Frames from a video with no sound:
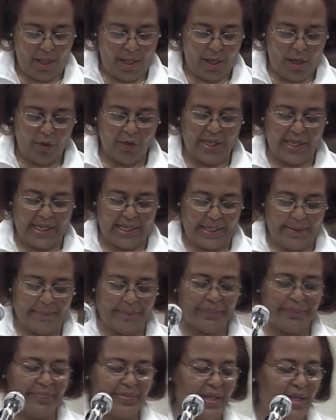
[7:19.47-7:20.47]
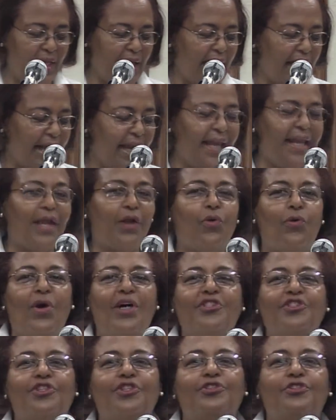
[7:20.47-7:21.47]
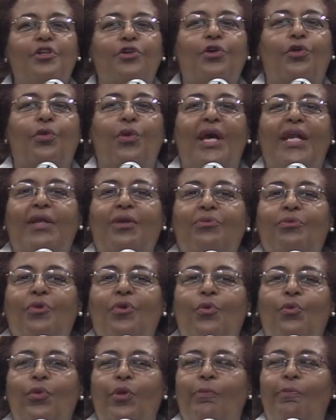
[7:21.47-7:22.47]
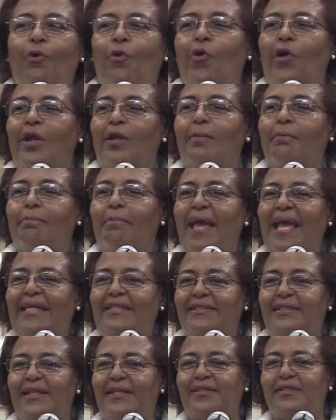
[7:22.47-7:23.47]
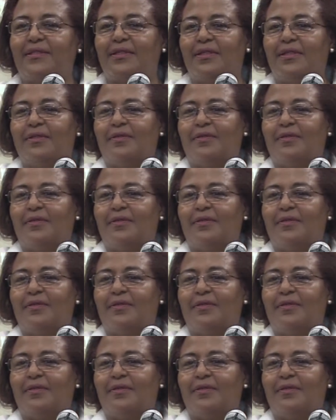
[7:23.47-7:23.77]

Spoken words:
Okay, any questions on credit report basics?